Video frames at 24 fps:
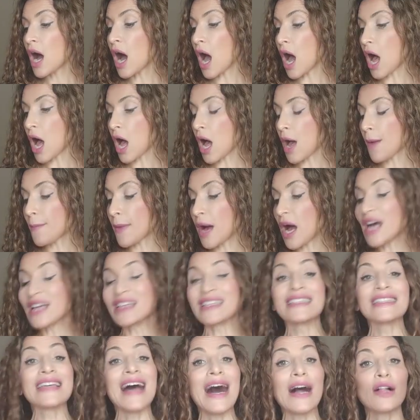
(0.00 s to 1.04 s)
um,
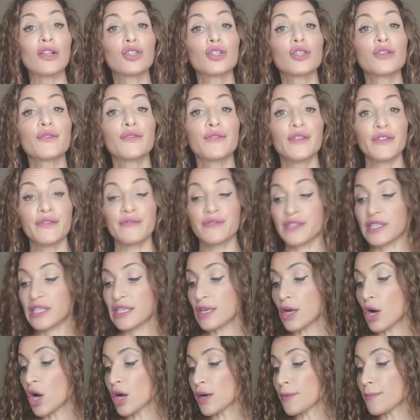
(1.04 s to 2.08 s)

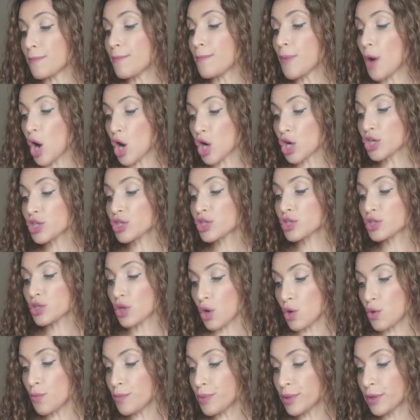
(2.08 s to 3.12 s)
$1.50 on bar
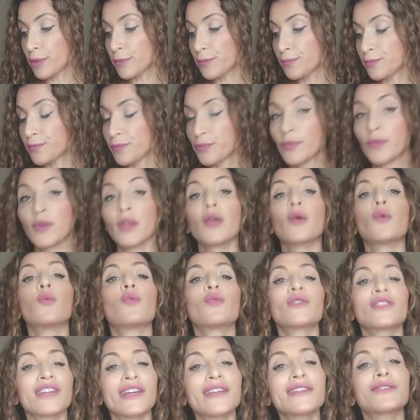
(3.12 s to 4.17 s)
soap,
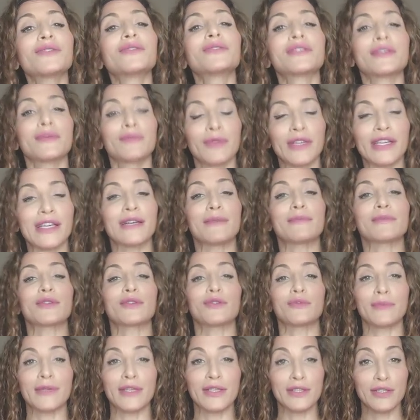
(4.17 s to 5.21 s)
which I told him when he comes
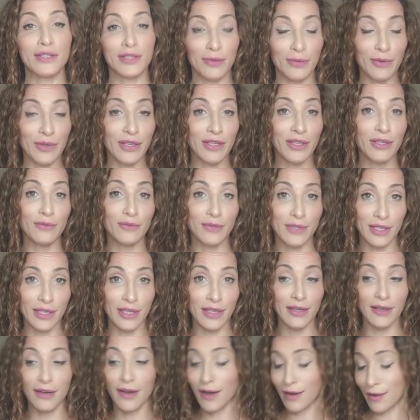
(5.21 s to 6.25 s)
home he's doing
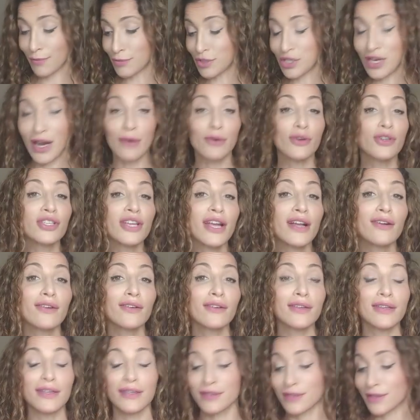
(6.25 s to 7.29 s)
using um, shower gel,
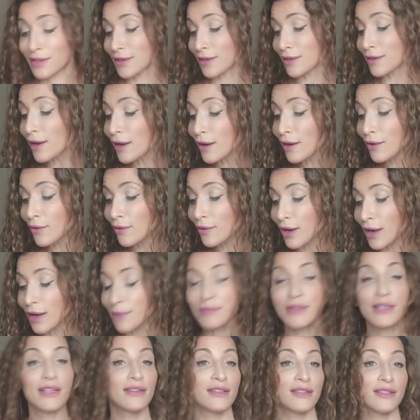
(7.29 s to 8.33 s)
and he's like, "No, I'm
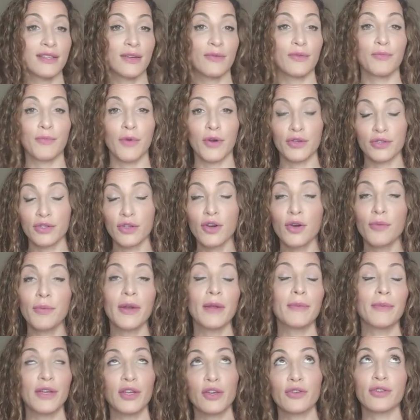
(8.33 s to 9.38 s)
just gonna stick with bar soap."
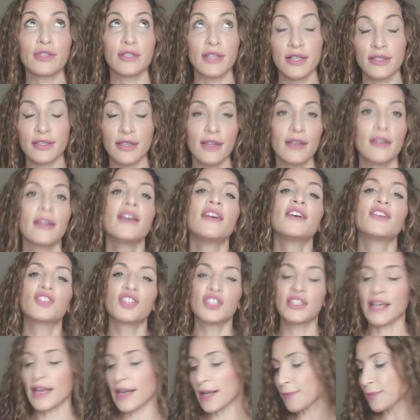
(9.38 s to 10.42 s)
And I'm like, "You're disgusting."
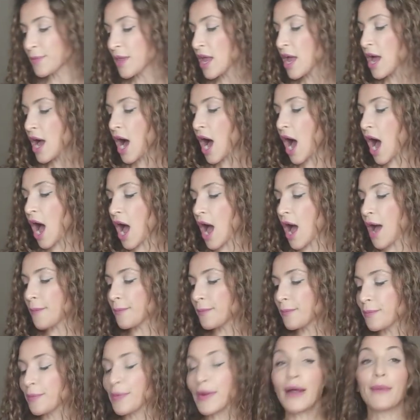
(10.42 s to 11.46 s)
Just kidding.
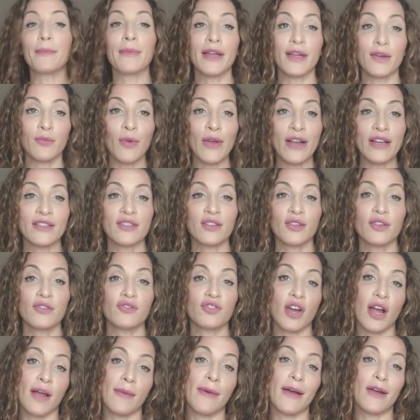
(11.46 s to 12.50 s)
Um, but I'm like, wait until you
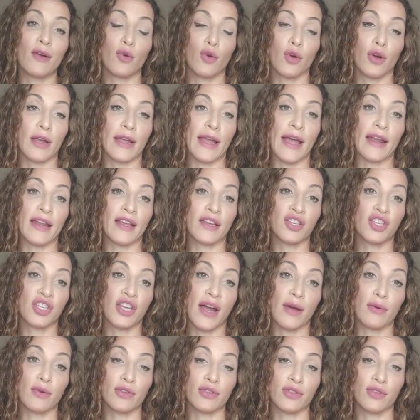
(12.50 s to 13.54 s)
try my organic
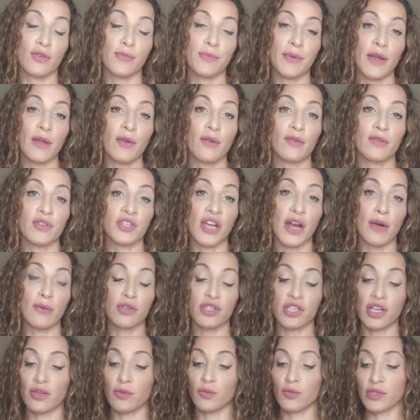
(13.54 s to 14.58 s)
shower soap and
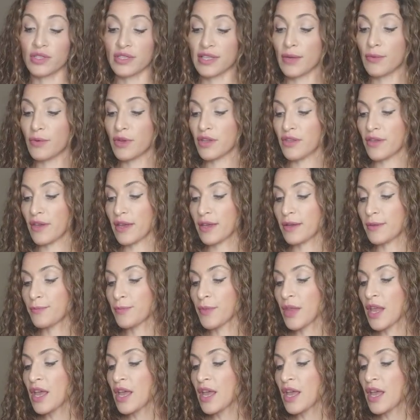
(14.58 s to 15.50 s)
shower gel, and we'll see what you think.